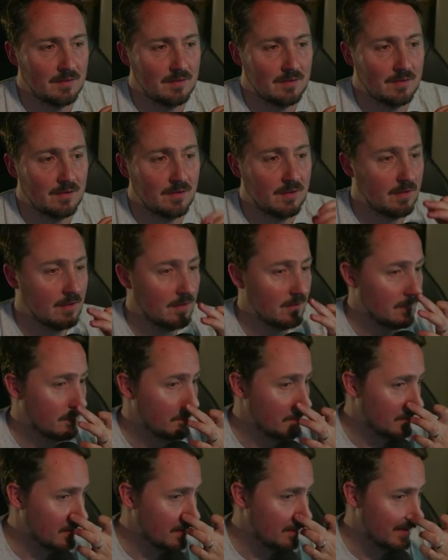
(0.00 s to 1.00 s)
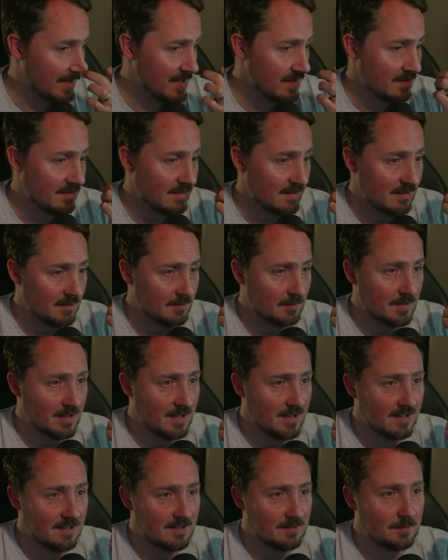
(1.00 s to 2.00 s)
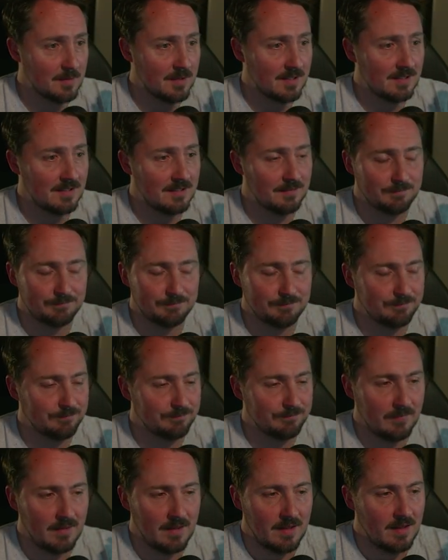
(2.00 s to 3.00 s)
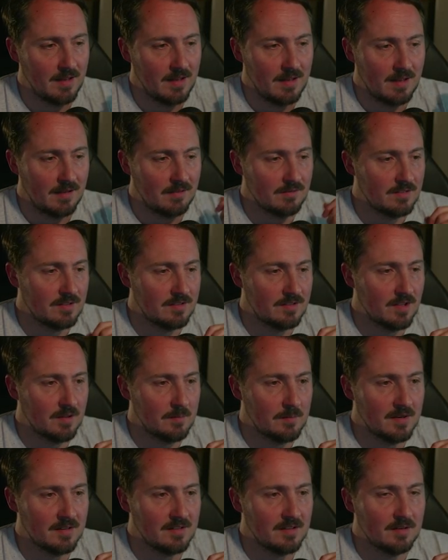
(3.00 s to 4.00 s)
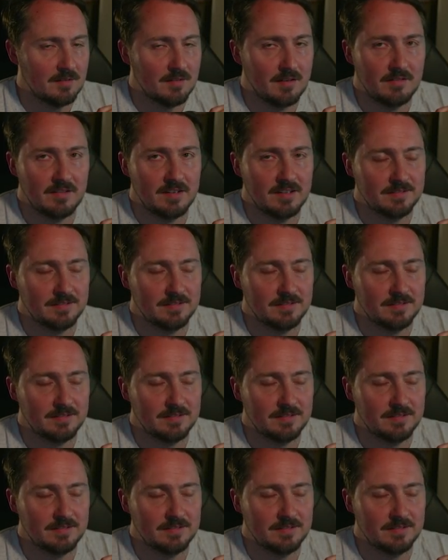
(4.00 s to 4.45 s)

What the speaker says: Oh, I'm in. I'm the highest bid. Just done myself, haven't I?